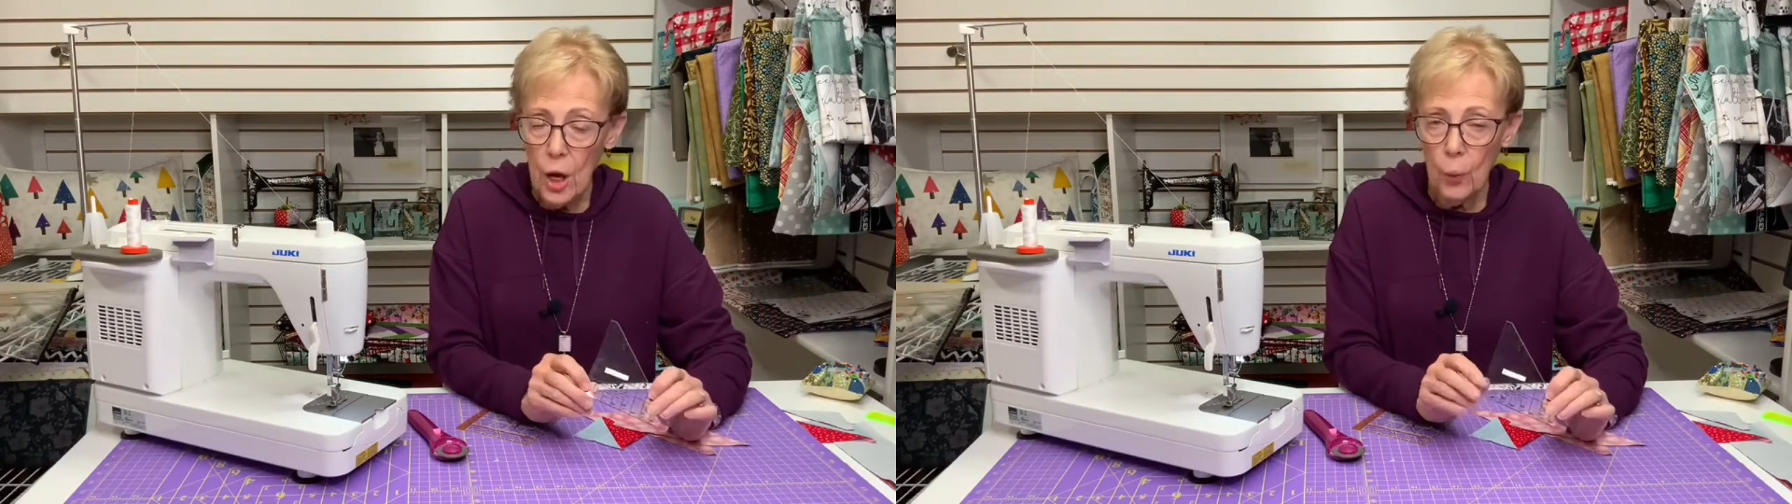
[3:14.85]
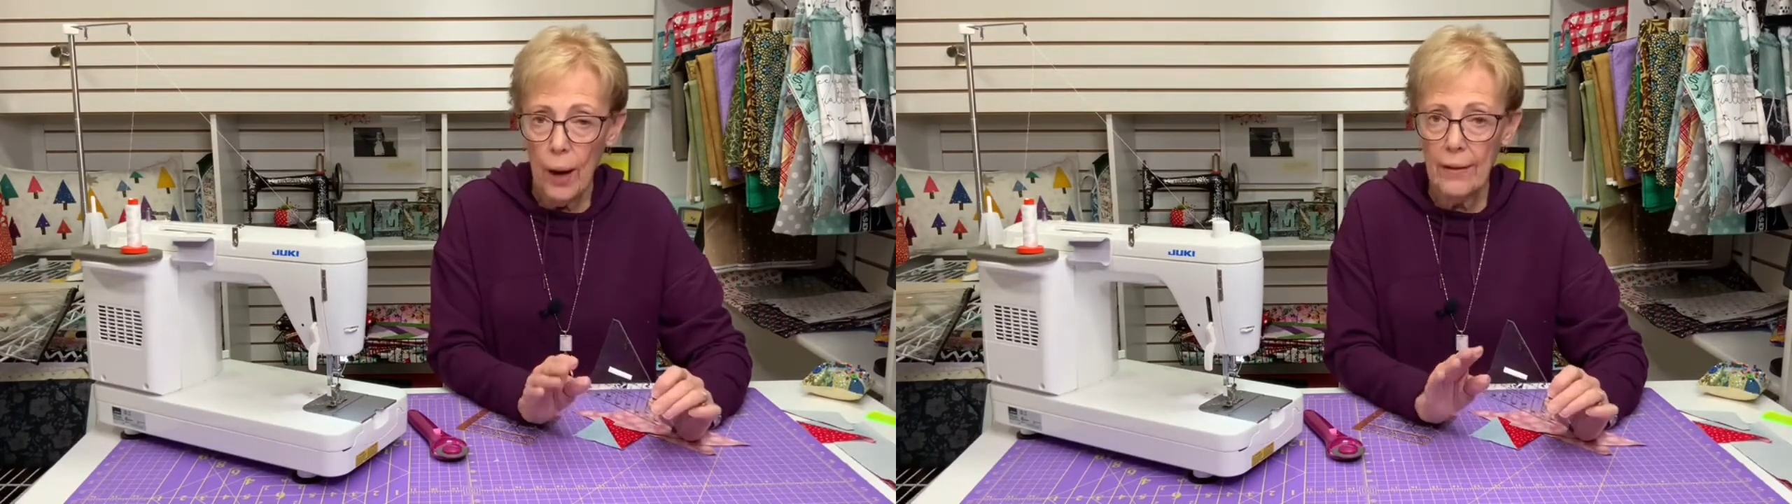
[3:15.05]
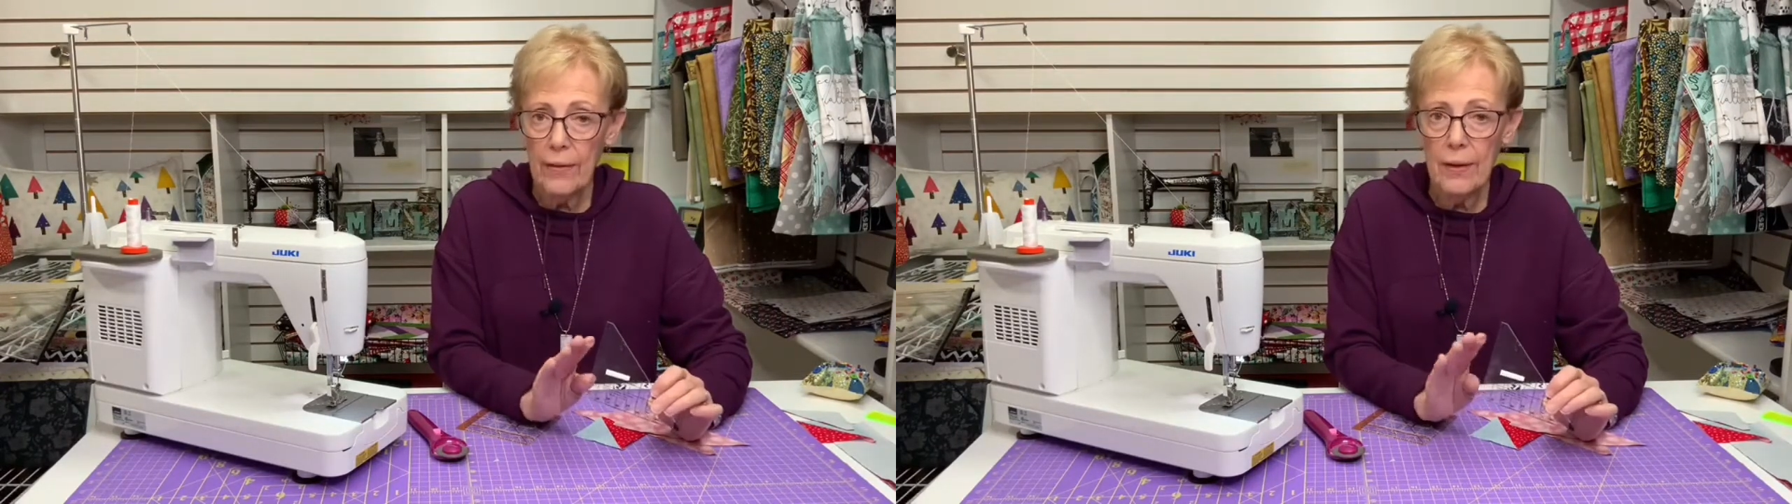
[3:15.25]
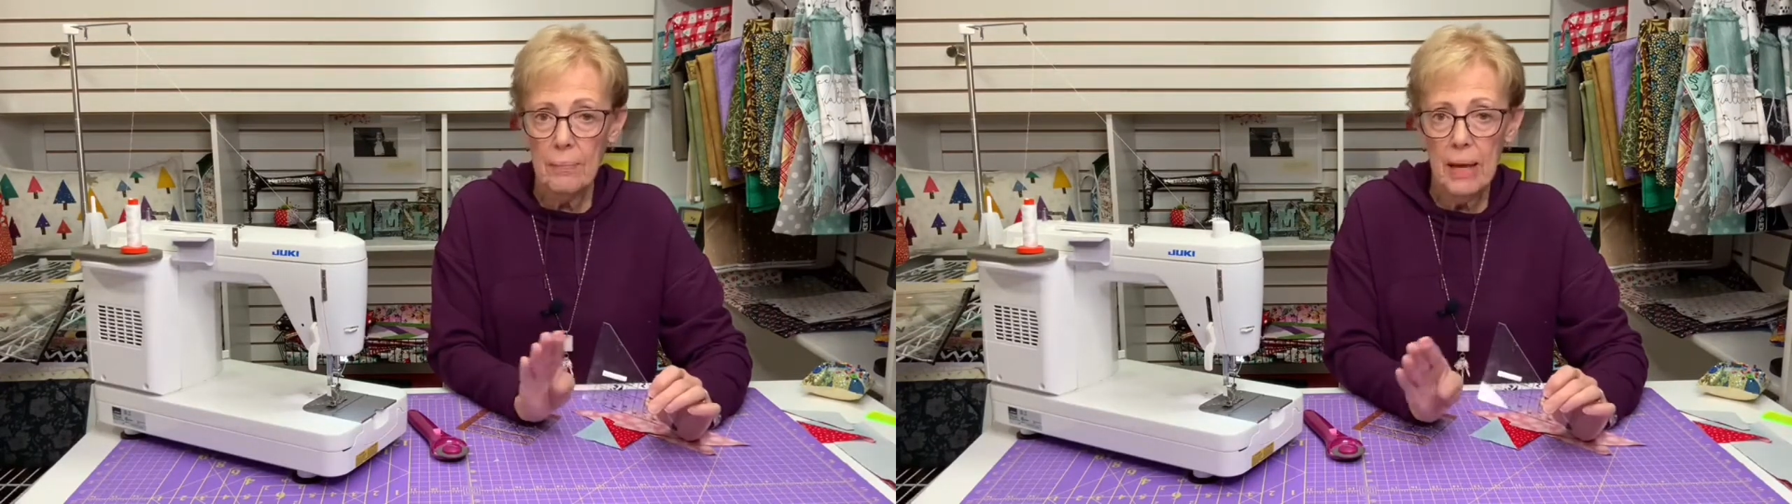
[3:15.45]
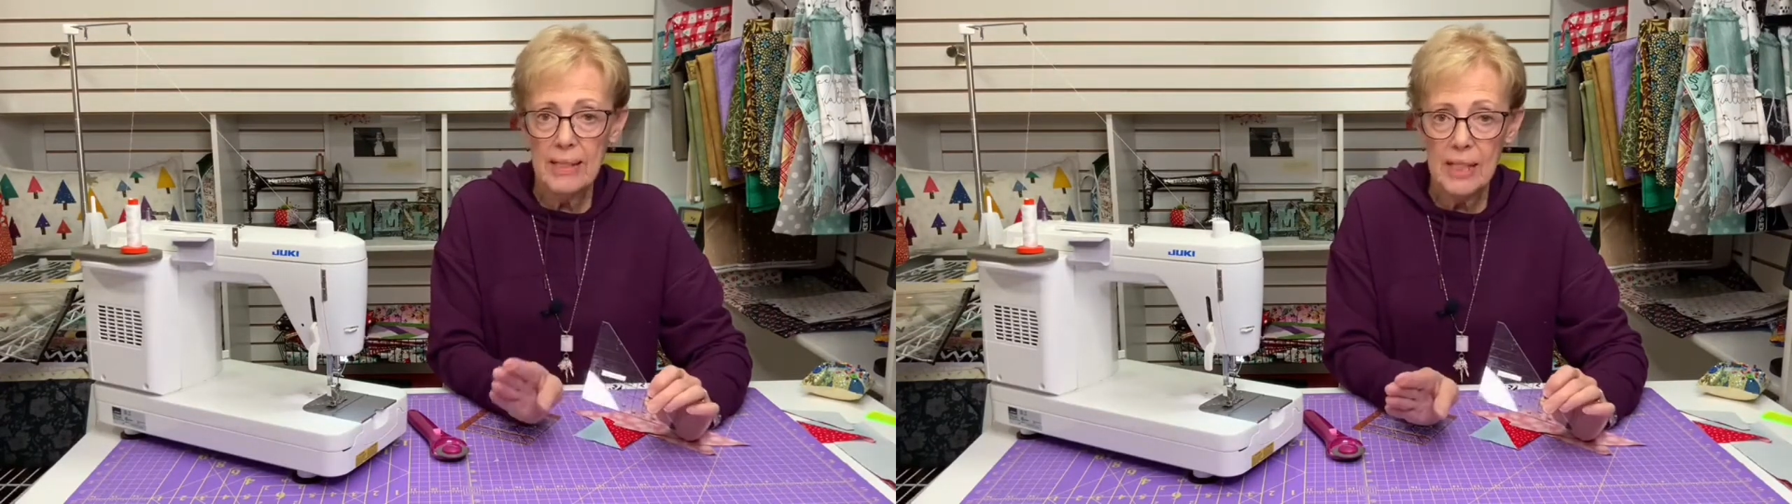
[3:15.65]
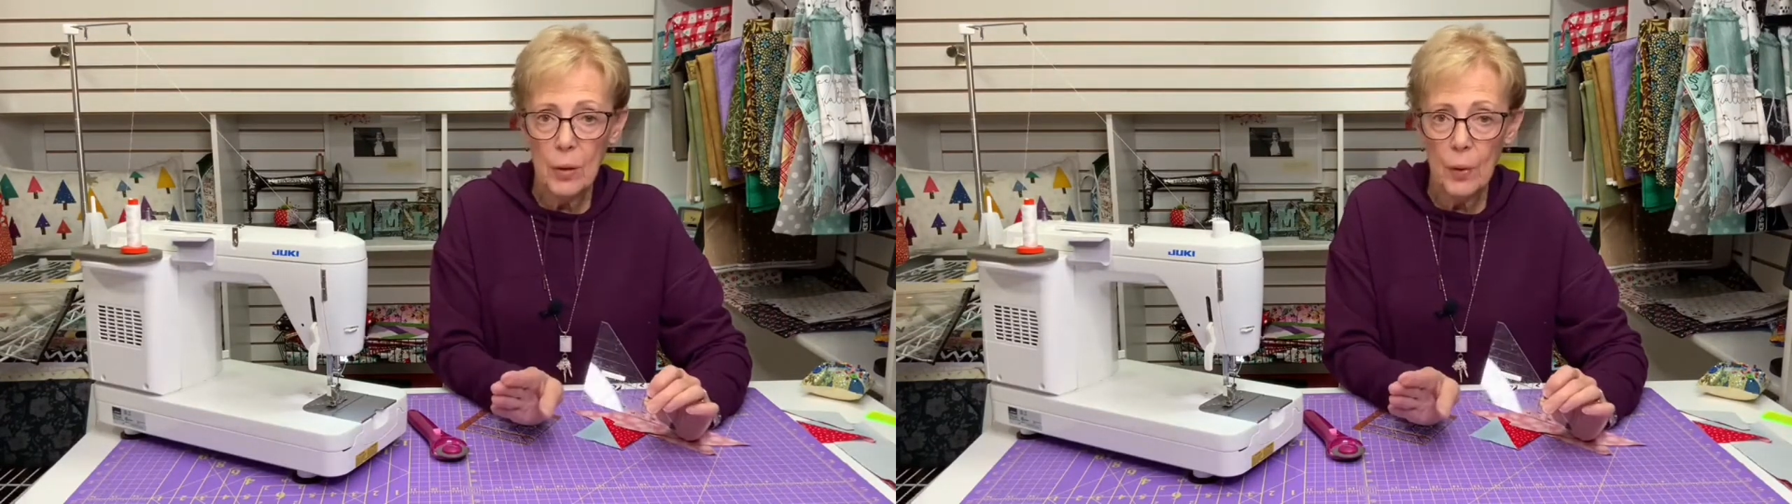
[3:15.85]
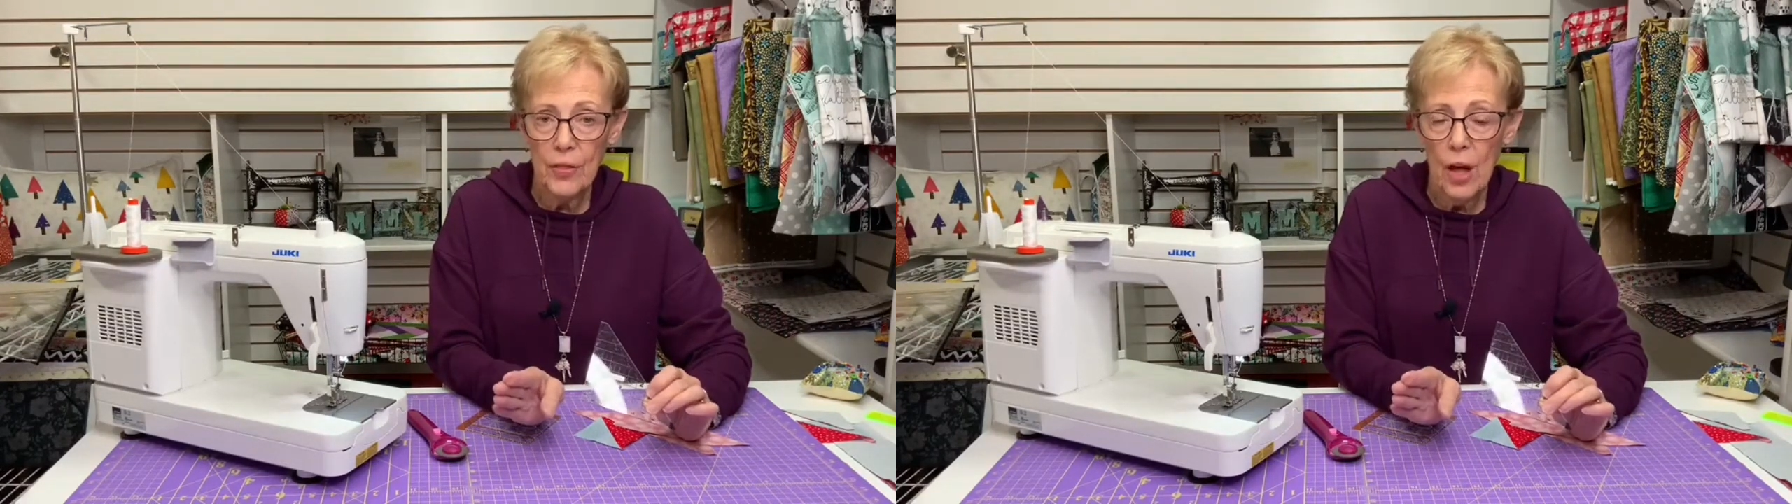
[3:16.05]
rather than messing with